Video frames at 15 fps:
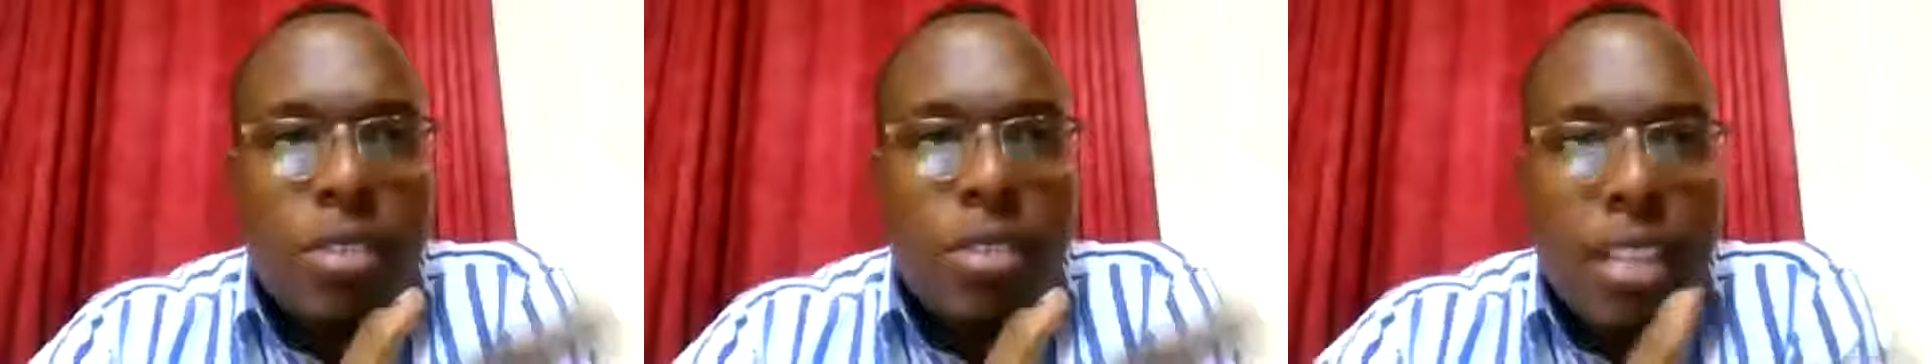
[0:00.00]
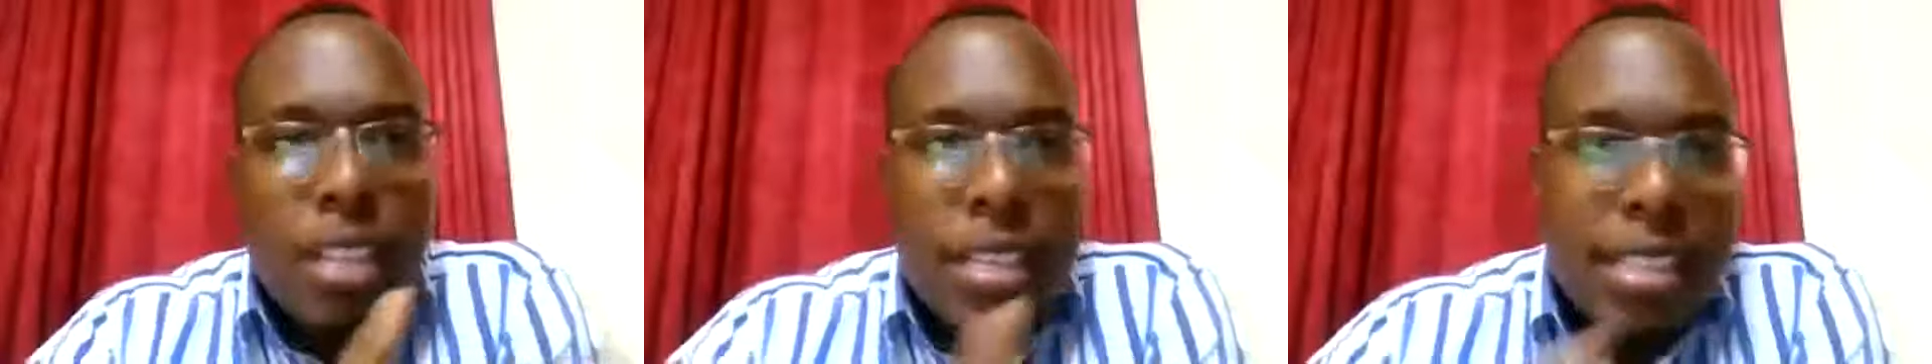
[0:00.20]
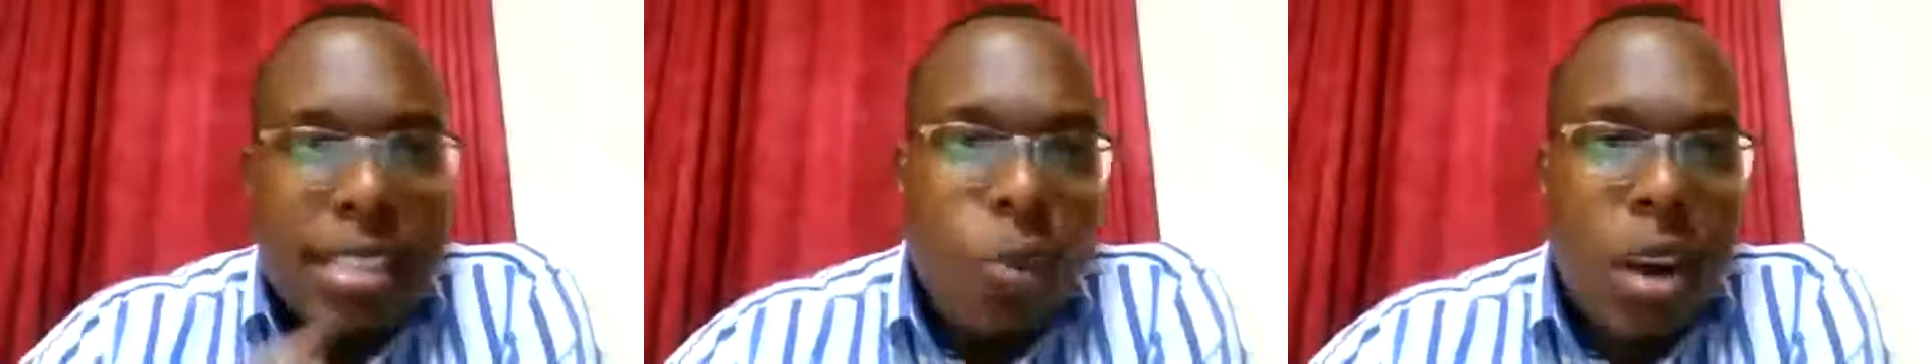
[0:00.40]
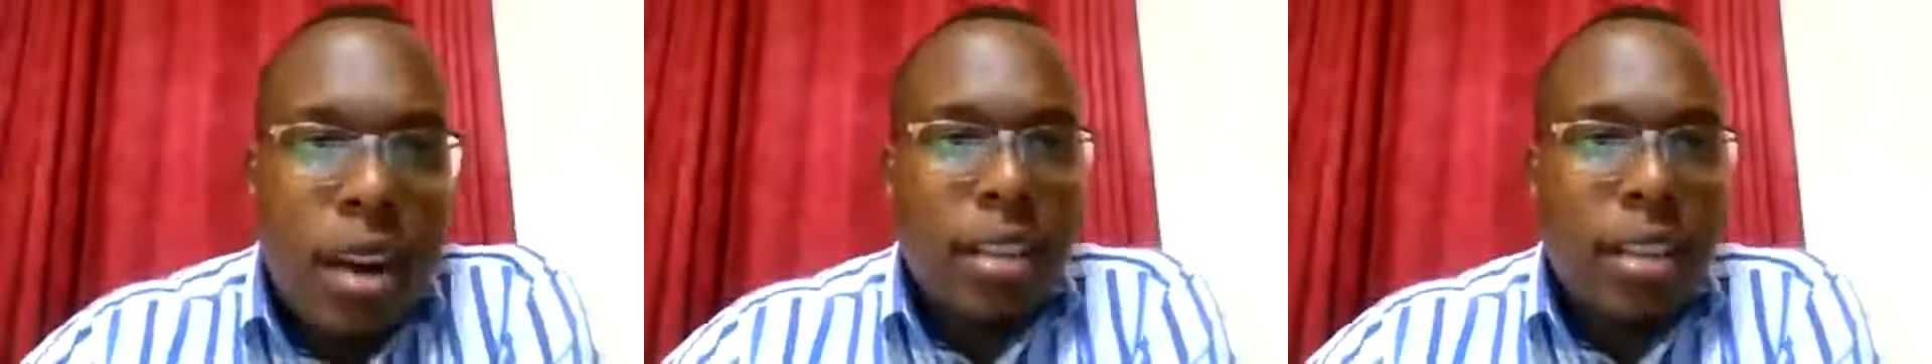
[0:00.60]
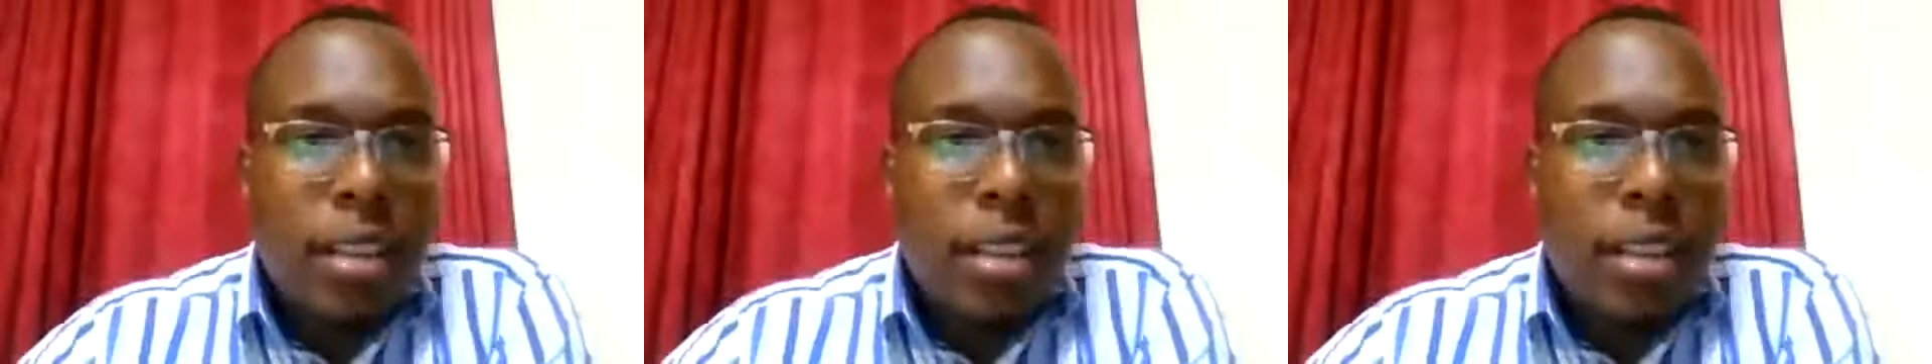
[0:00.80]
work,
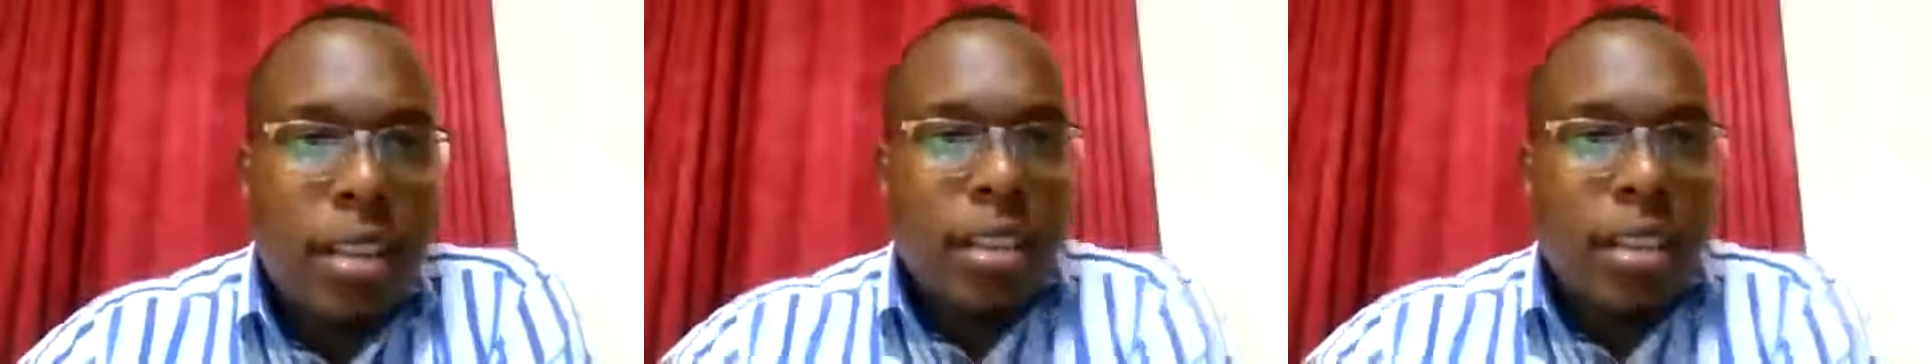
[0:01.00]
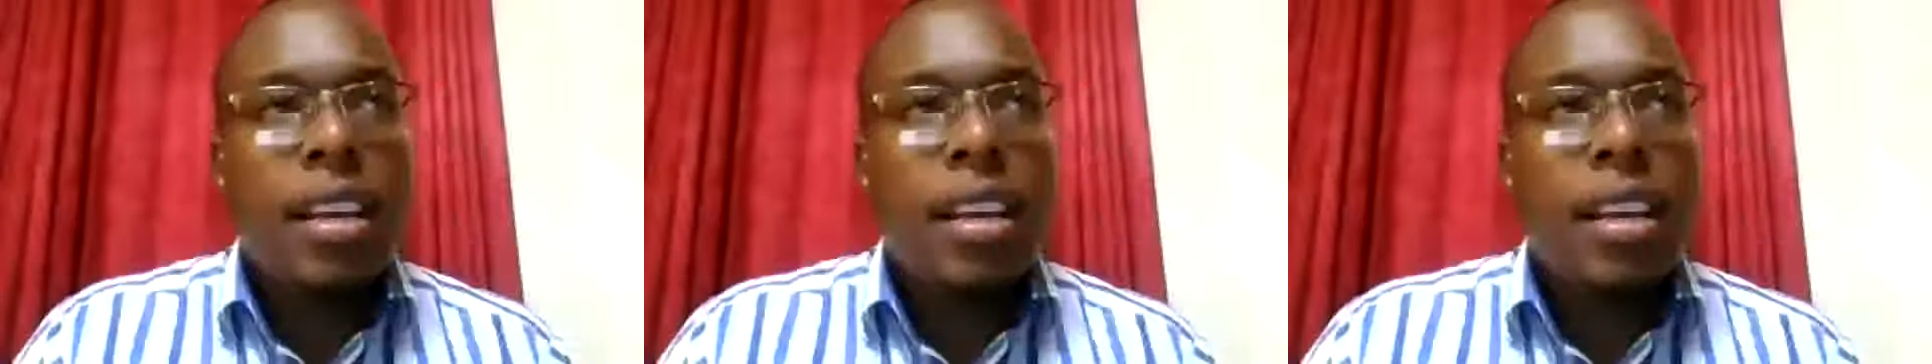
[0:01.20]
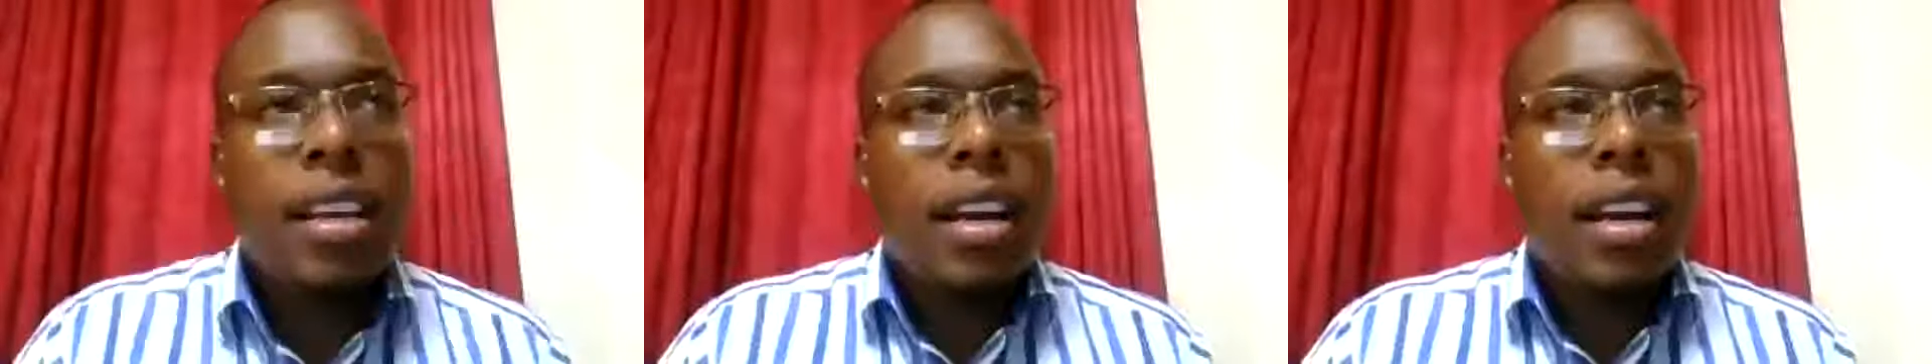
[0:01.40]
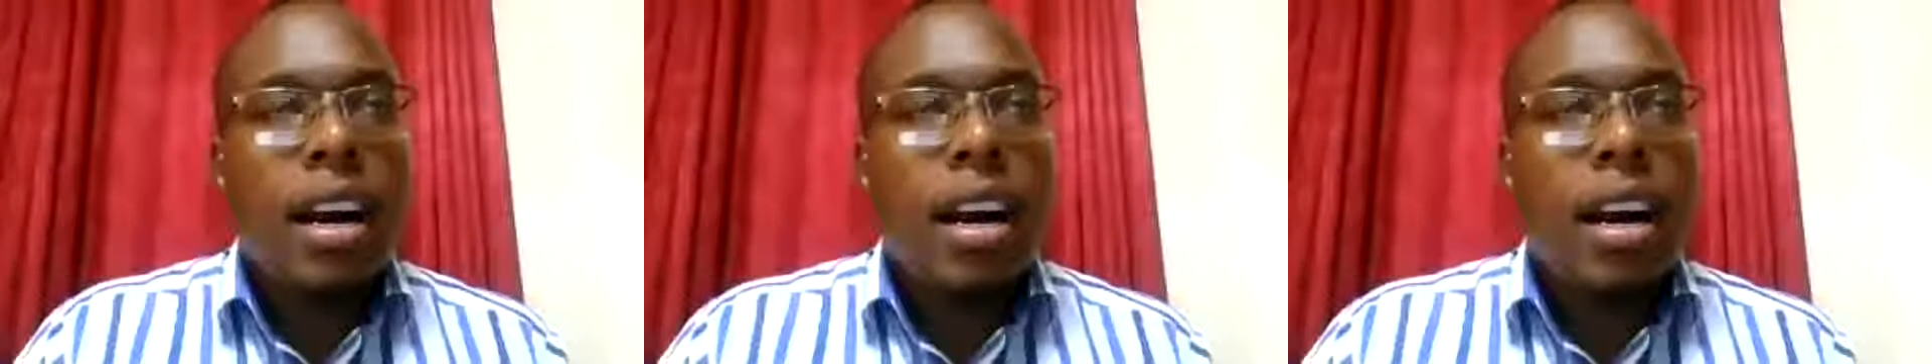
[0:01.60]
surveying,